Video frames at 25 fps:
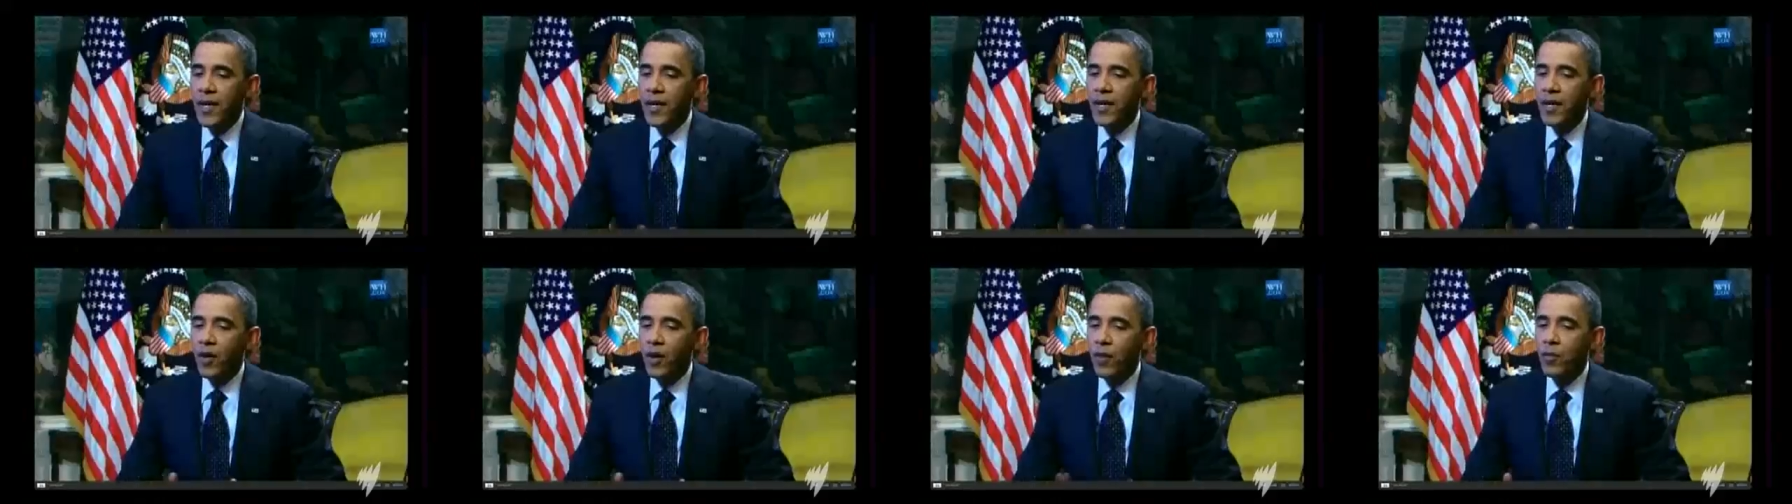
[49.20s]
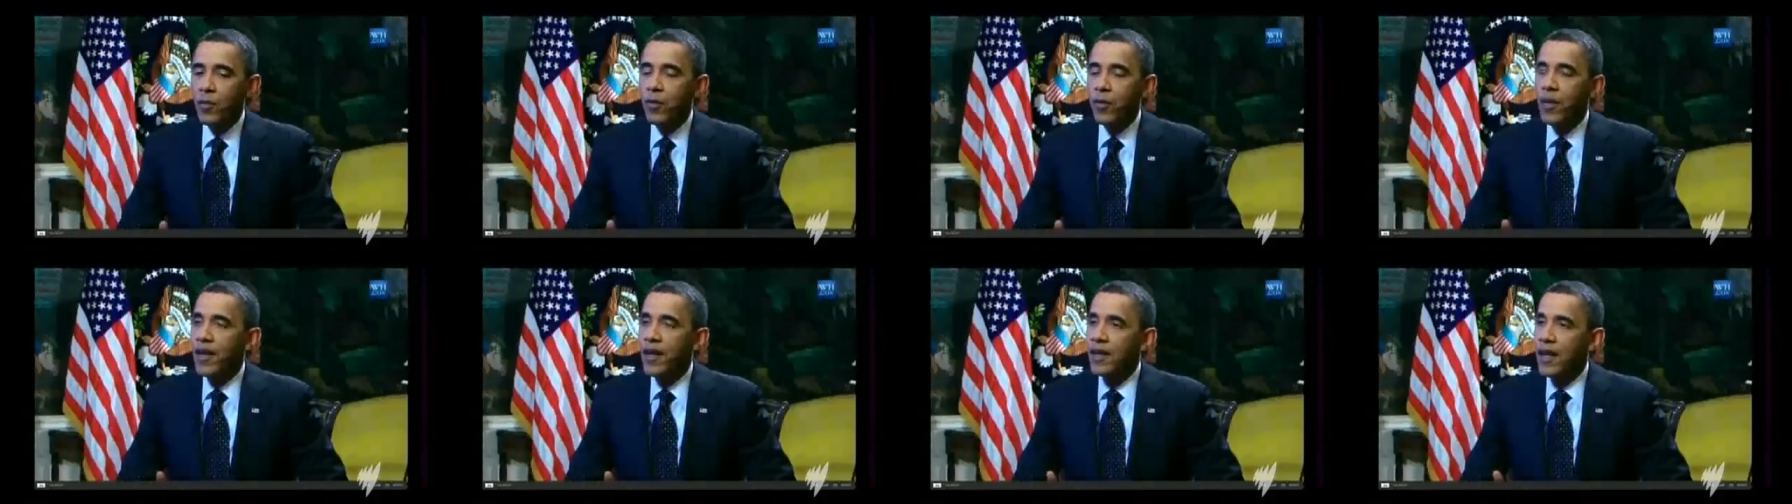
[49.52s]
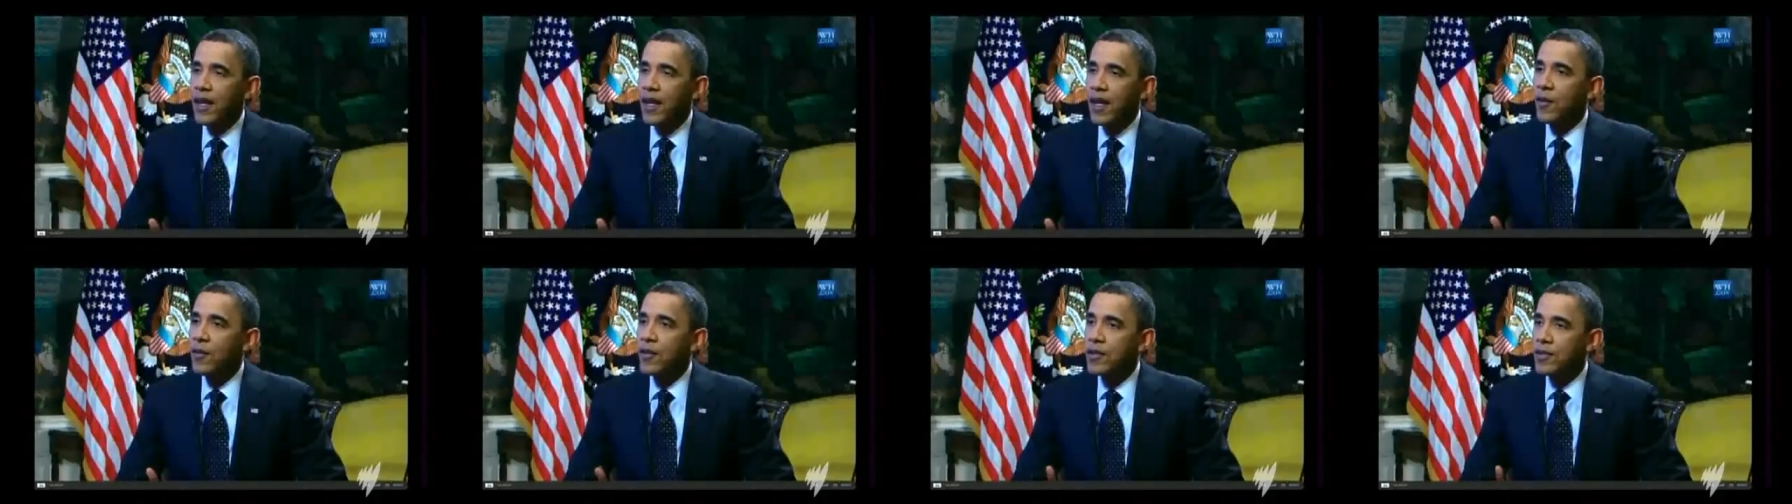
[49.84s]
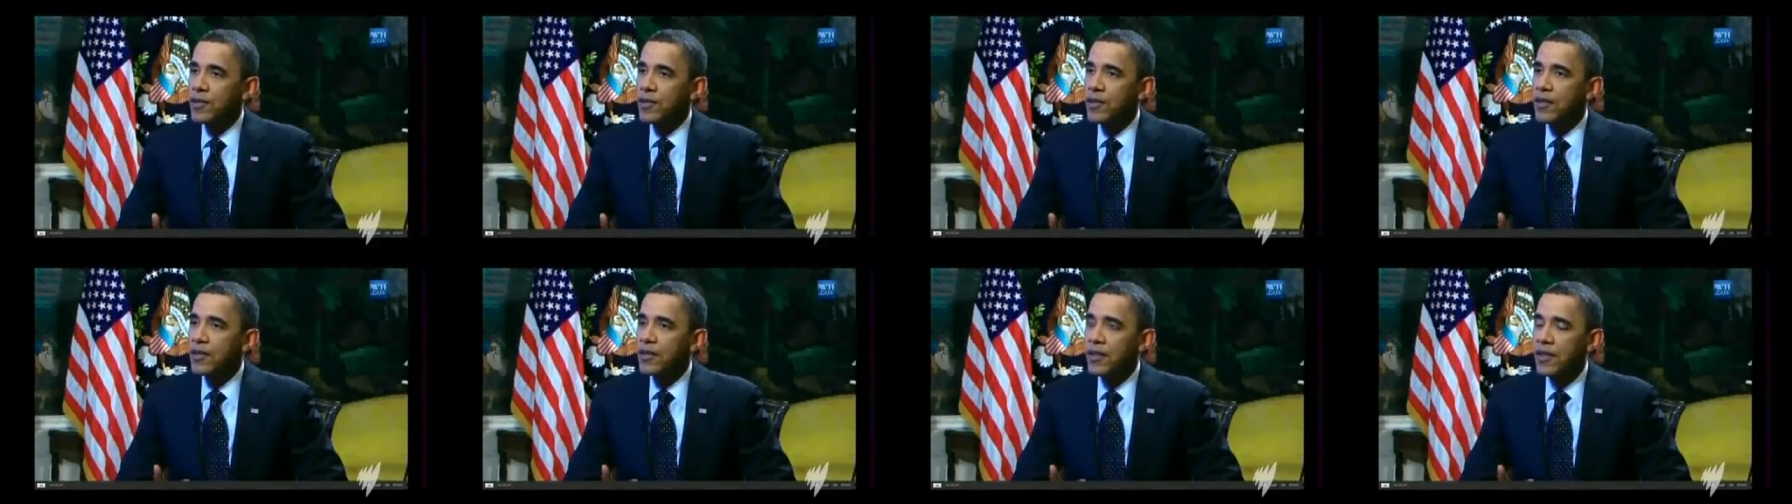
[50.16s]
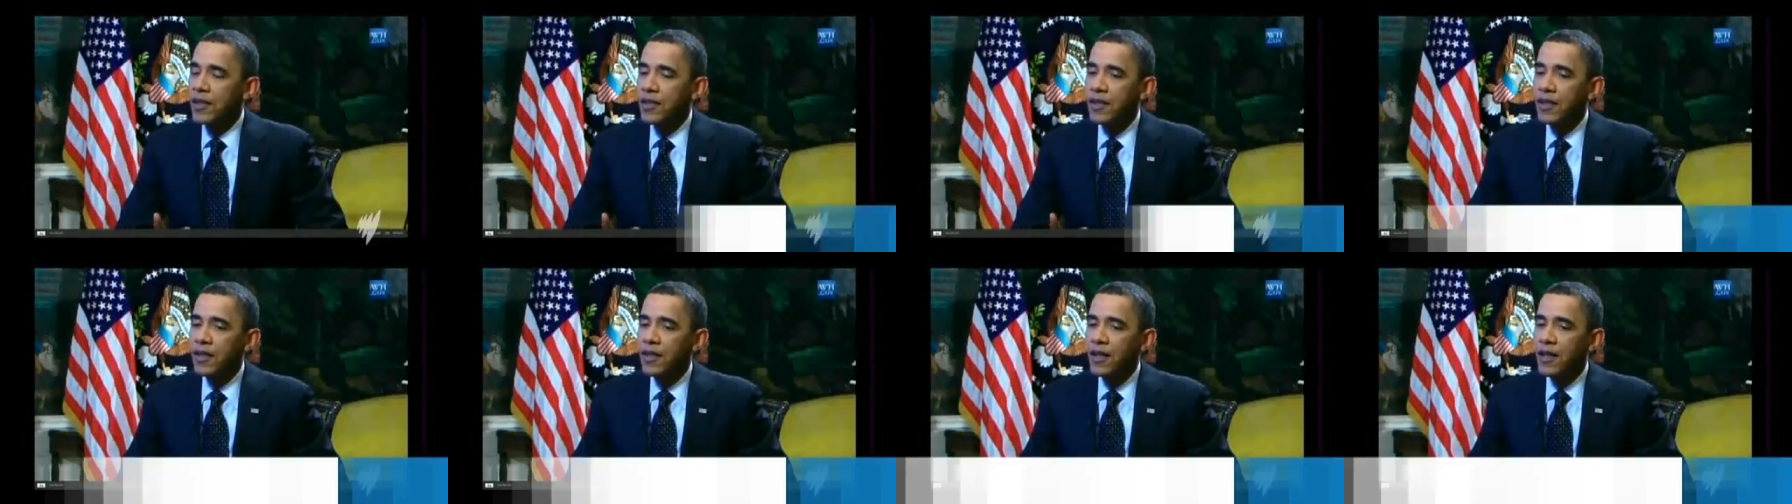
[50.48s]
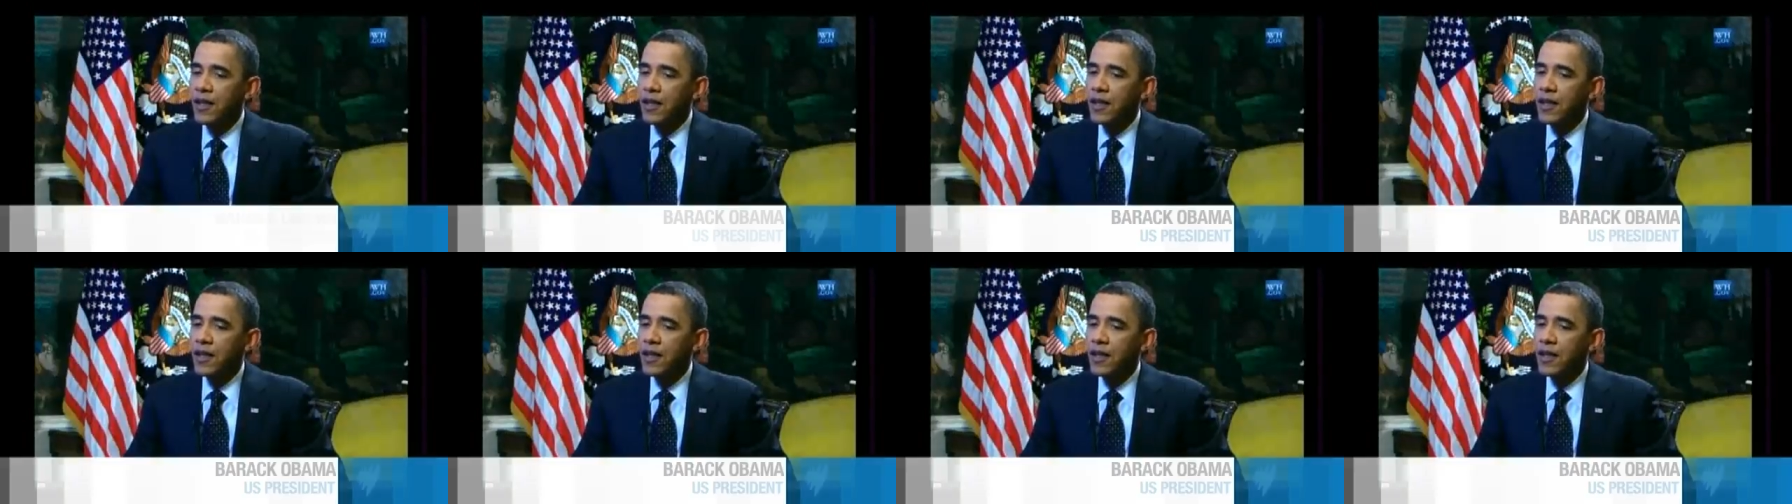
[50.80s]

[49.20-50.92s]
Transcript: My main hope right now is, is that